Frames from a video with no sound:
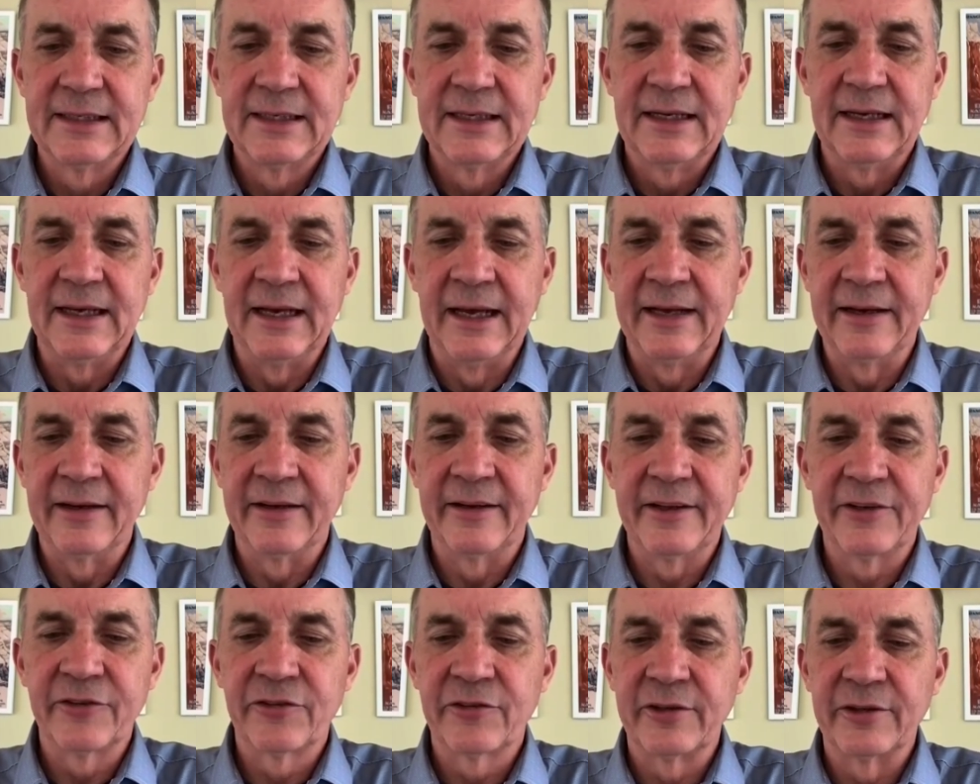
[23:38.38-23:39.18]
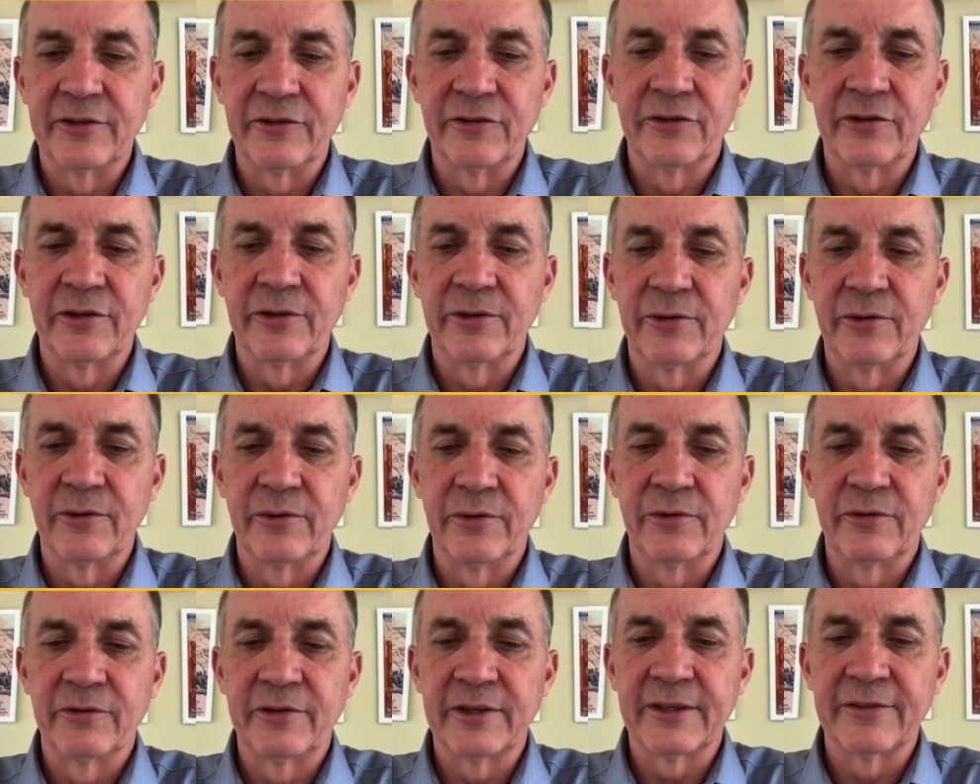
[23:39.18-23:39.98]
in addition
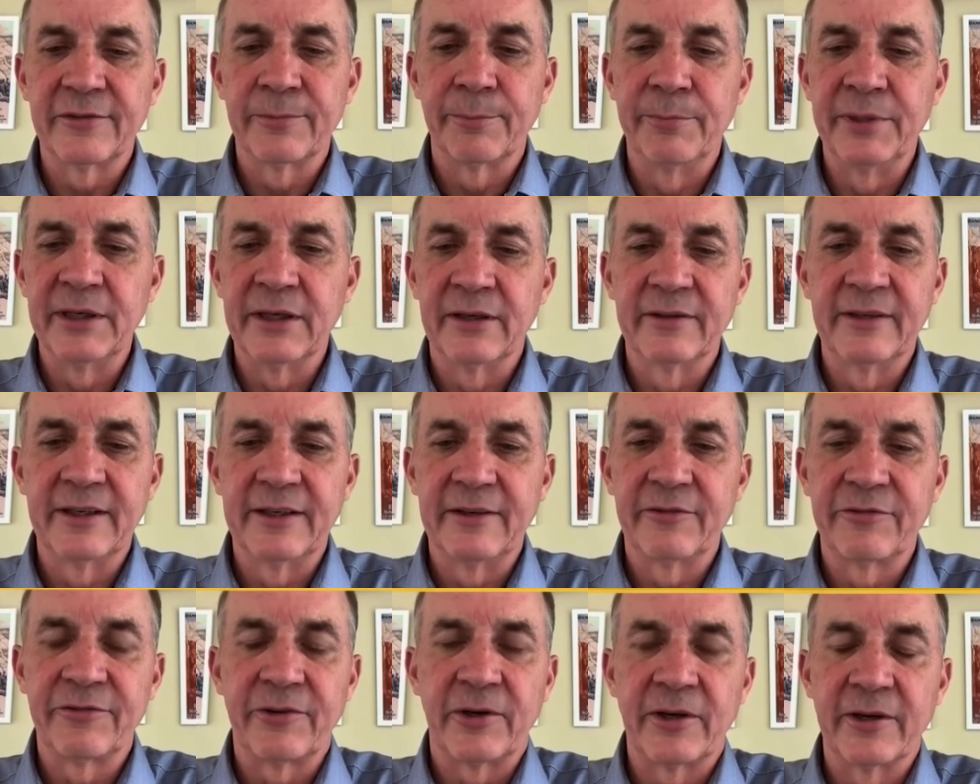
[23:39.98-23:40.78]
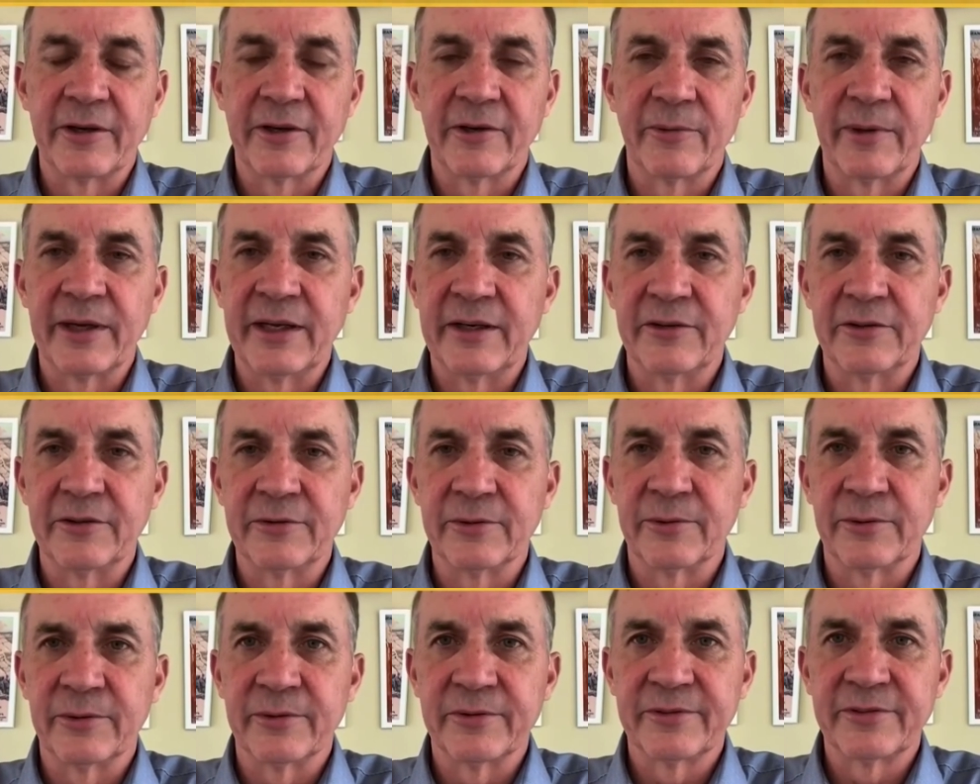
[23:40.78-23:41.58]
to just building far greater
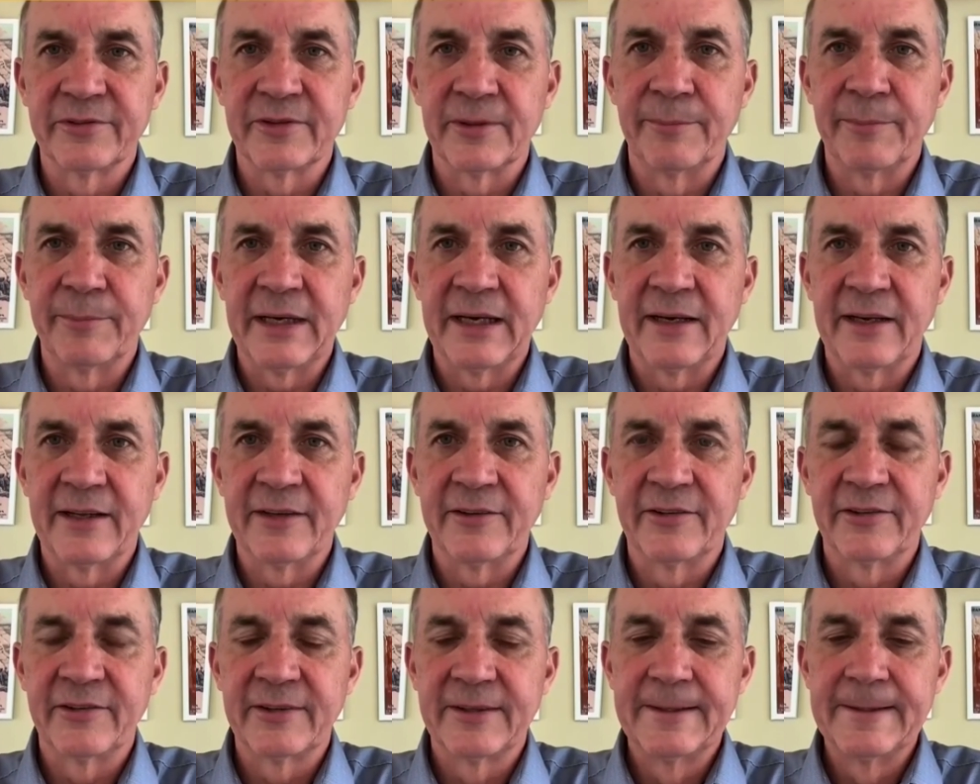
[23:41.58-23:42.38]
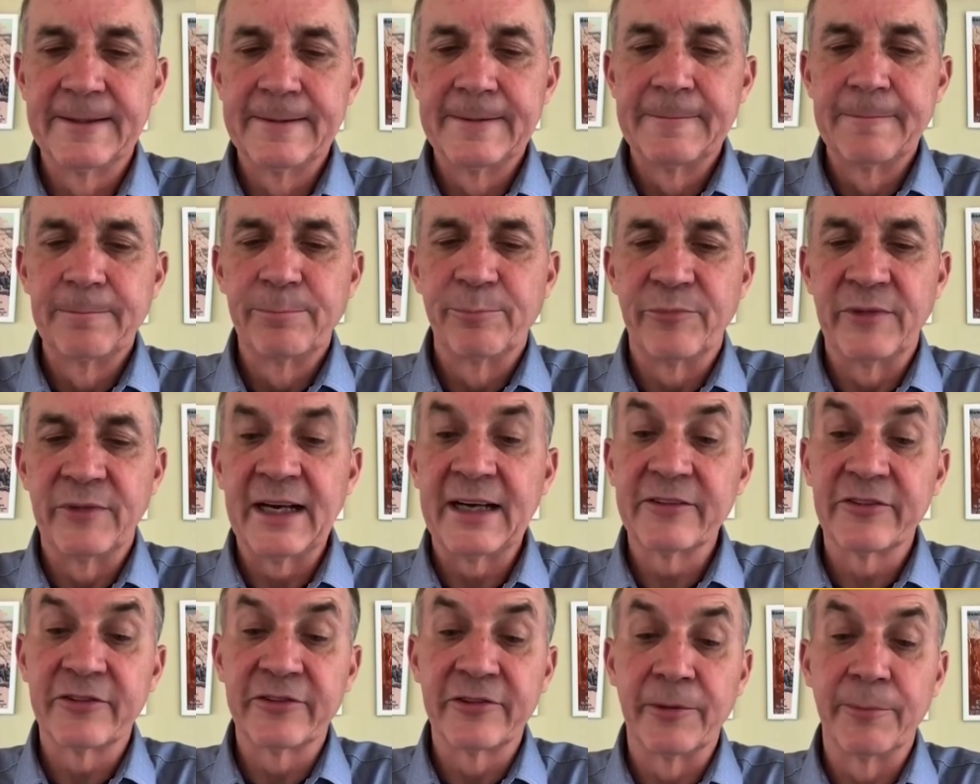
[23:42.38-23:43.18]
tools to manage
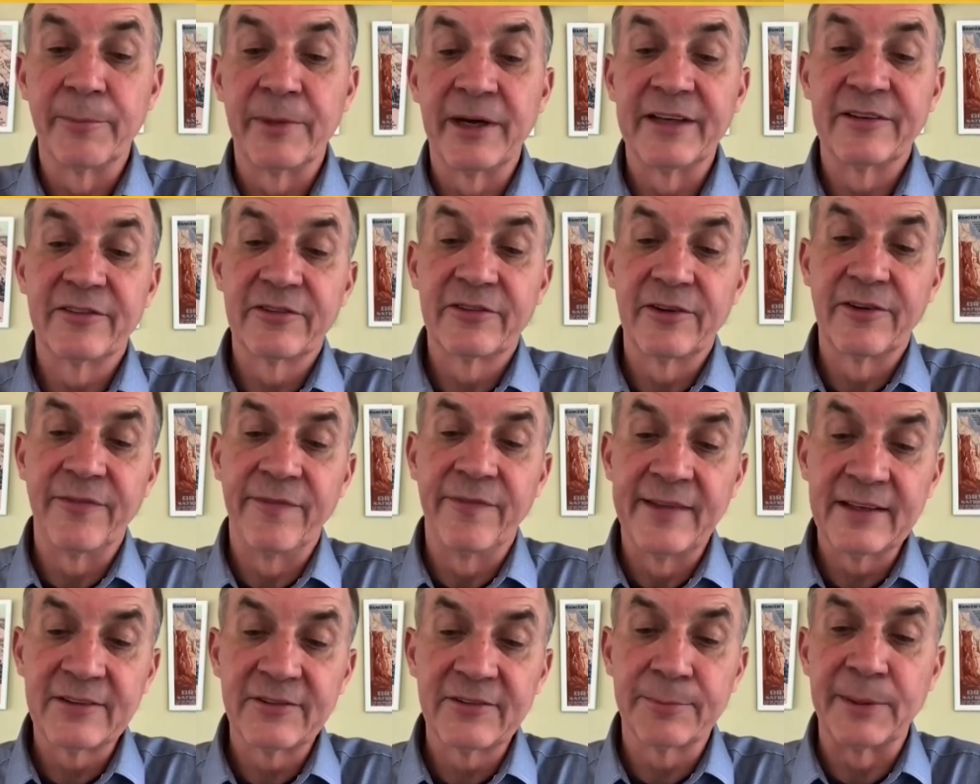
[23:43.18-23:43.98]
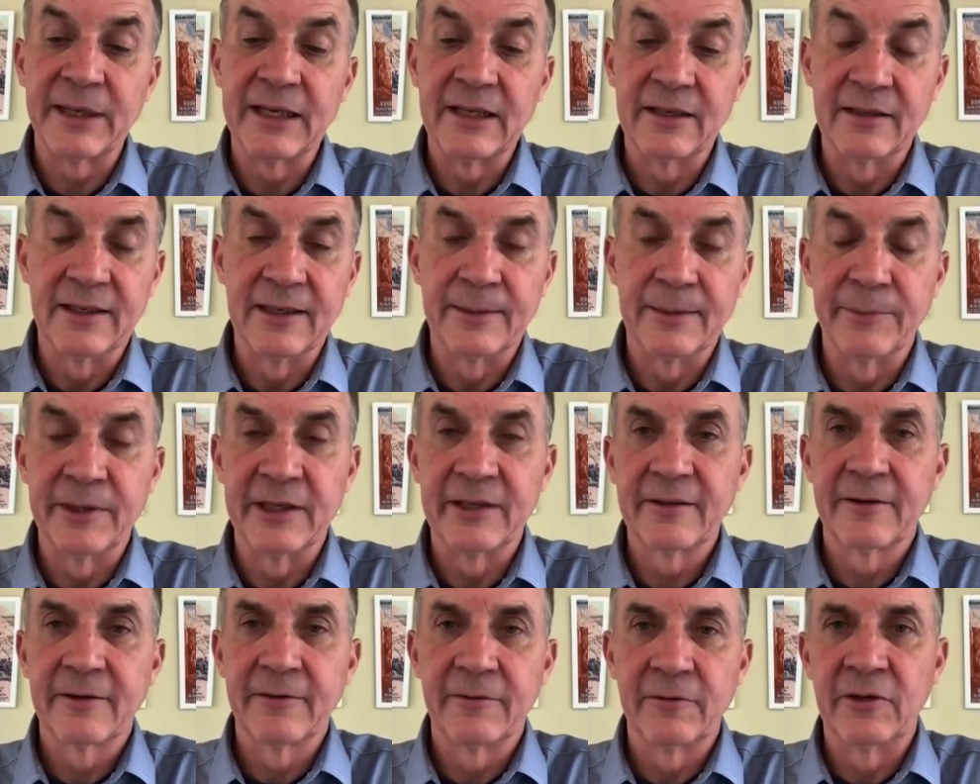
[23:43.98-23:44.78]
not so much this
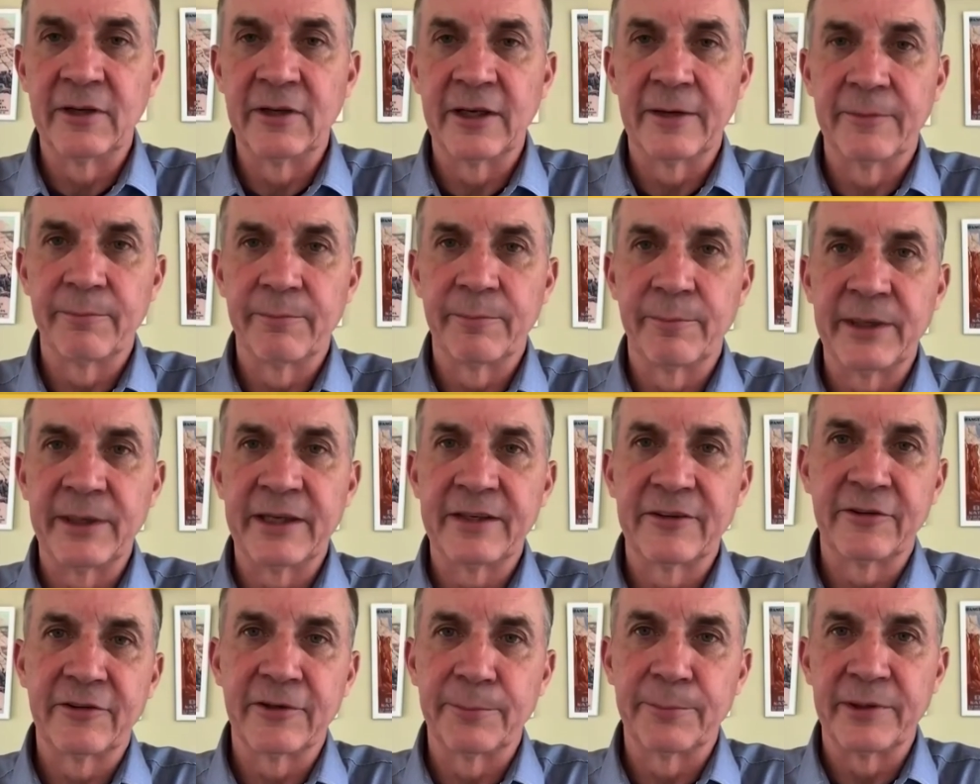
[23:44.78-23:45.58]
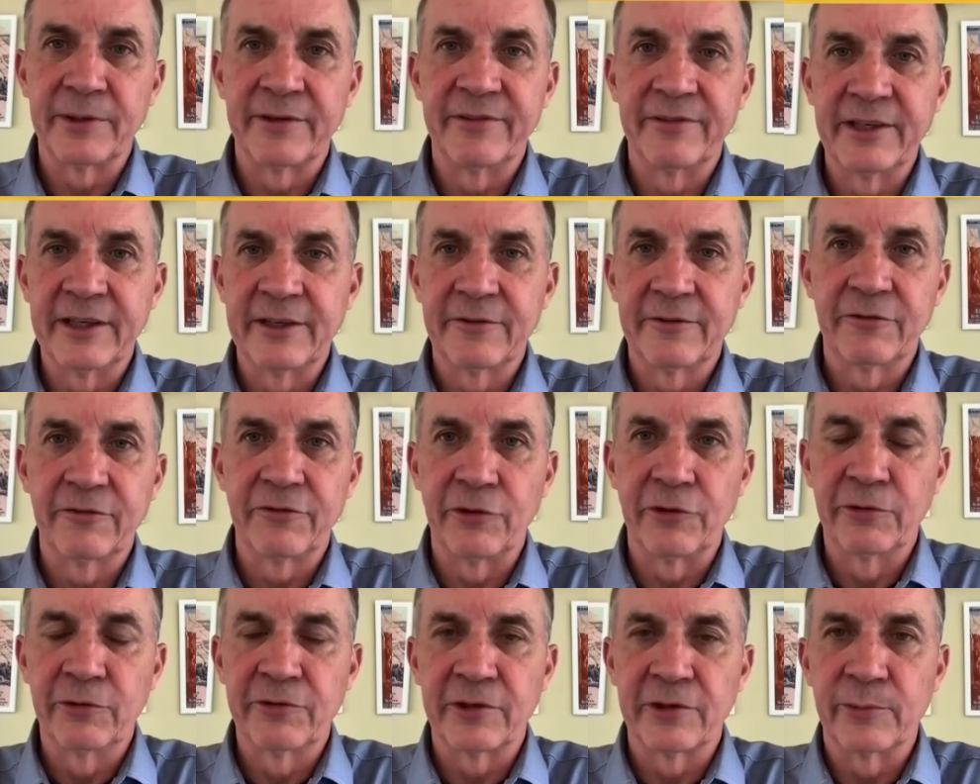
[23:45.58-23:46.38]
pandemic, but to prevent
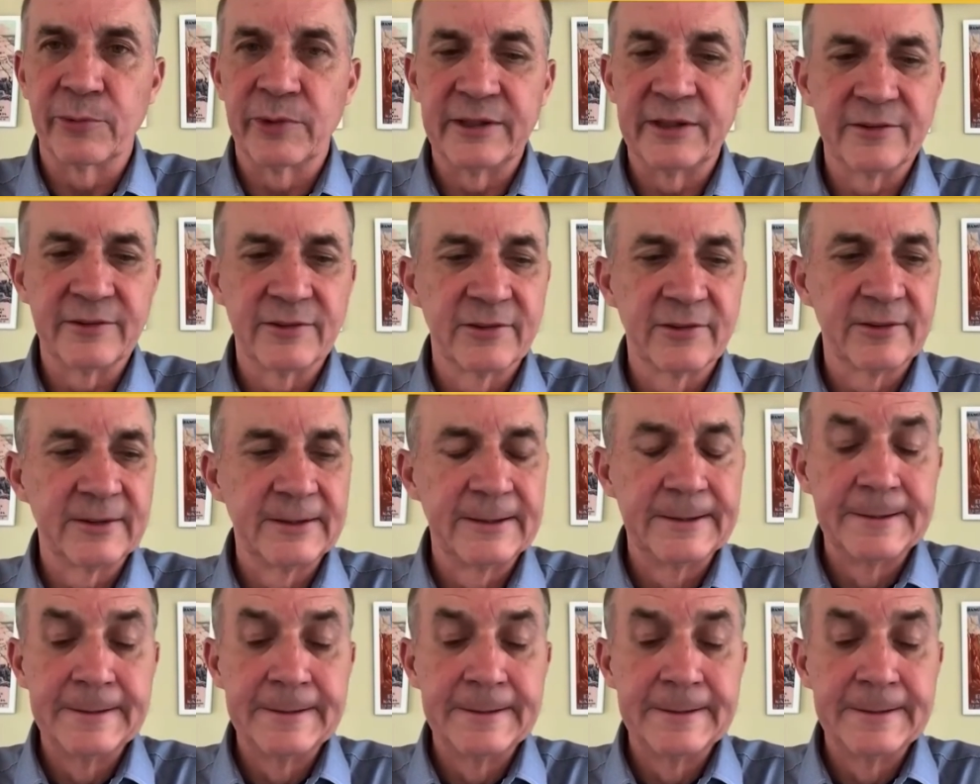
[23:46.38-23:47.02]
future ones.